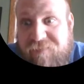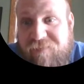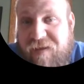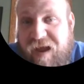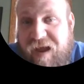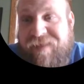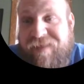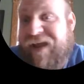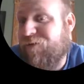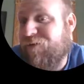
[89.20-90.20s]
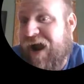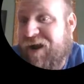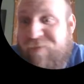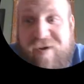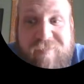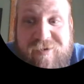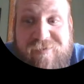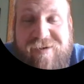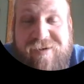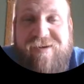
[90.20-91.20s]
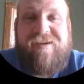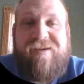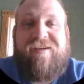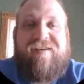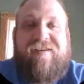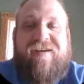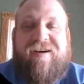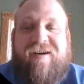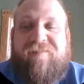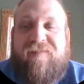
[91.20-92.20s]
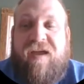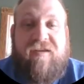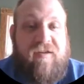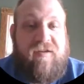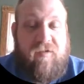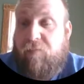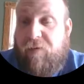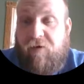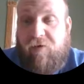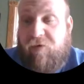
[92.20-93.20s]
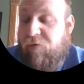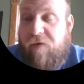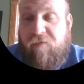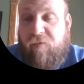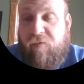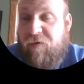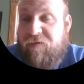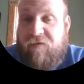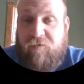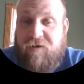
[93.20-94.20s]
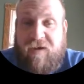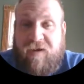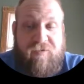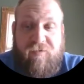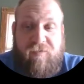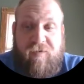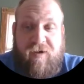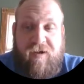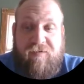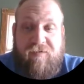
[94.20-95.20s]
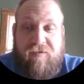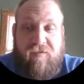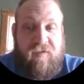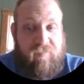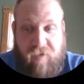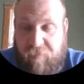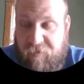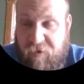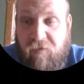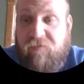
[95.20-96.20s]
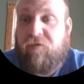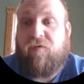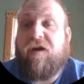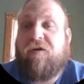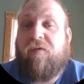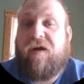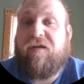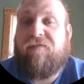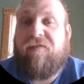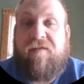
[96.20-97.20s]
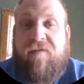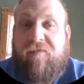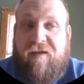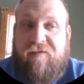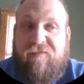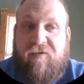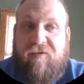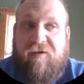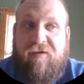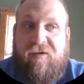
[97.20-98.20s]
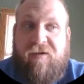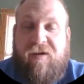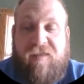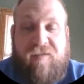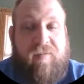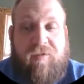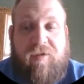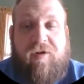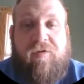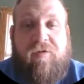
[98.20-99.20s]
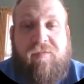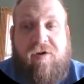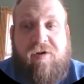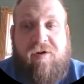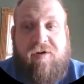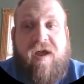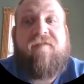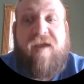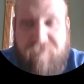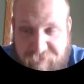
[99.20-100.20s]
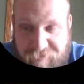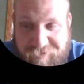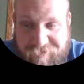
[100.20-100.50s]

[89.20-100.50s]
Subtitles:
I think I know kind of what I'm doing. And your parent or whoever it was that told you I didn't do it right is probably also doing it correctly if they've never had a failure. The people that are doing it wrong have had a failure.